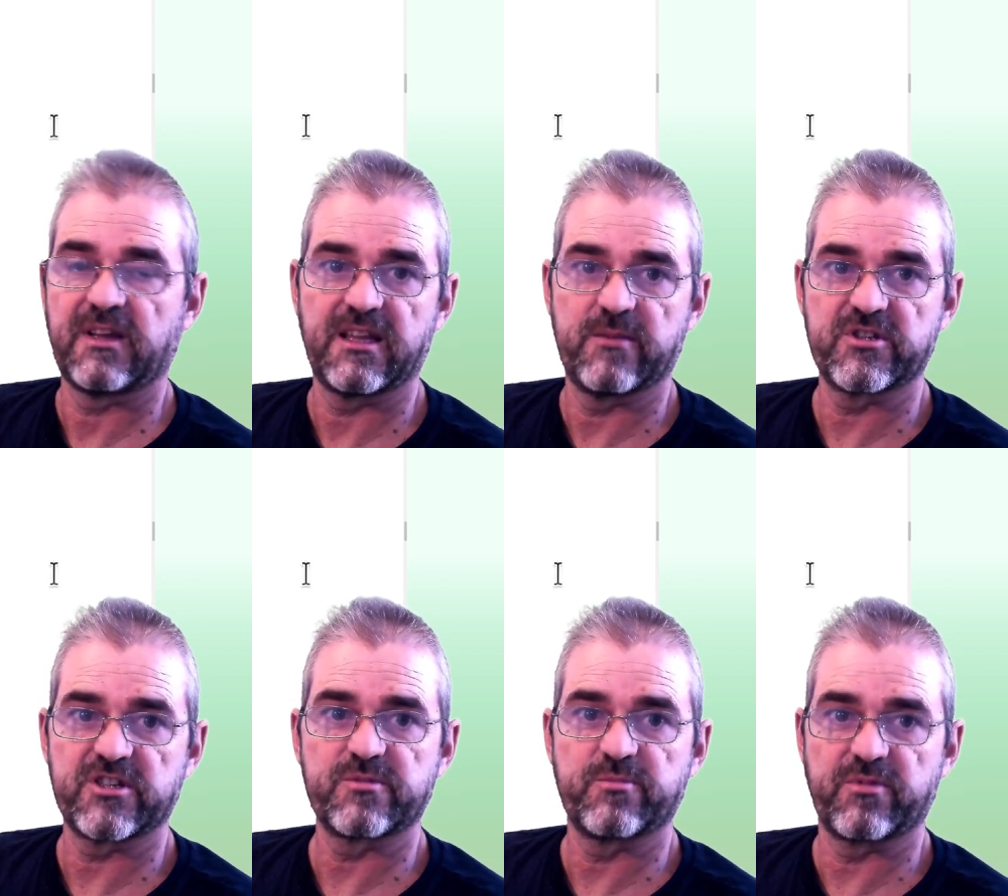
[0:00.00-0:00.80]
I am
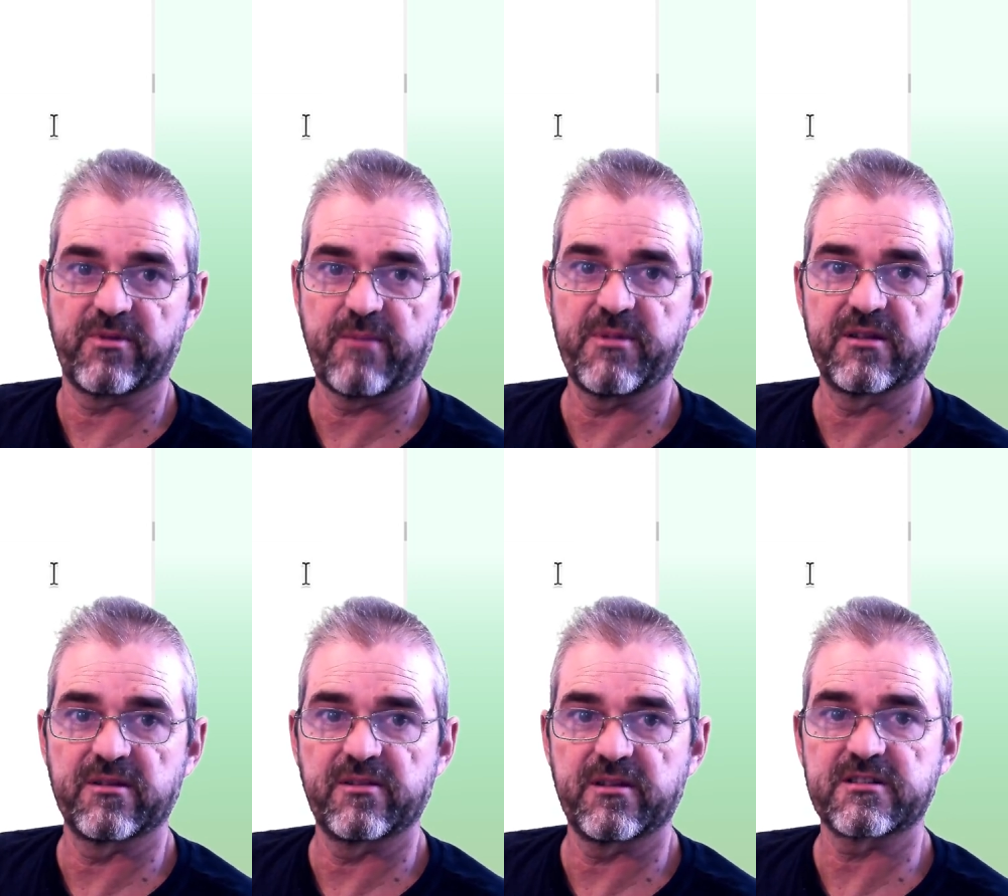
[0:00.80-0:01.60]
just programming
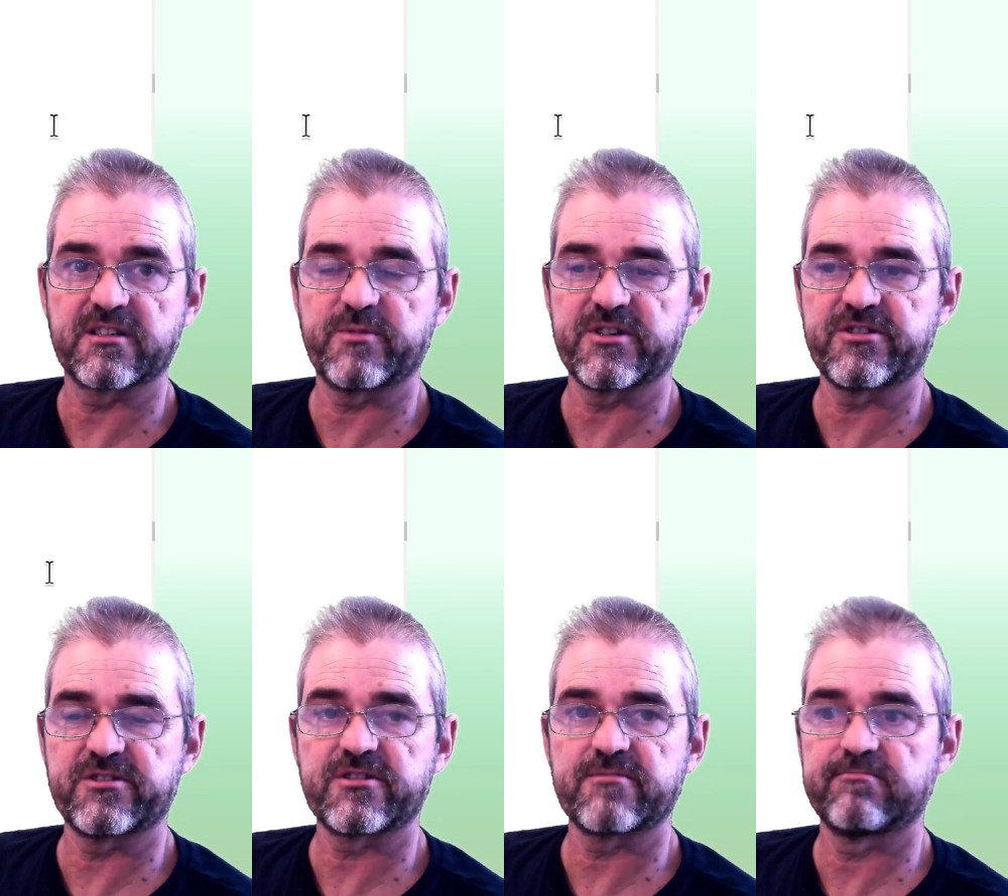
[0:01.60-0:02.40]
these
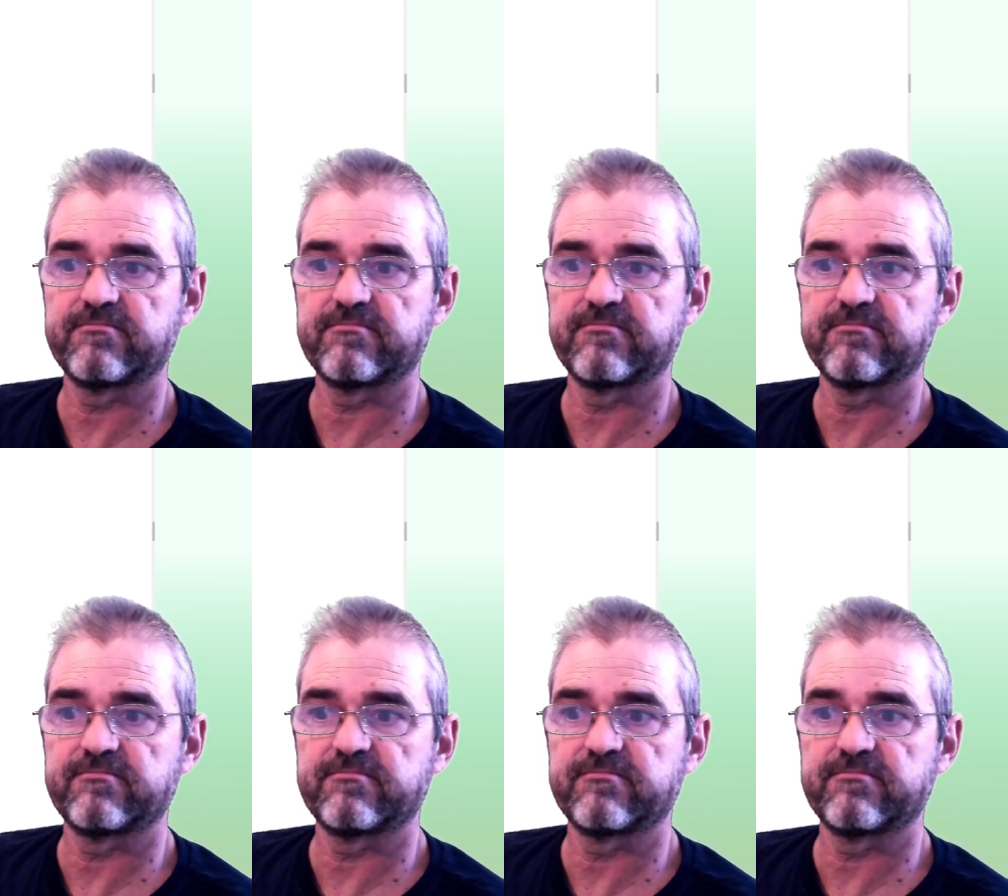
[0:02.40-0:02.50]
expressions,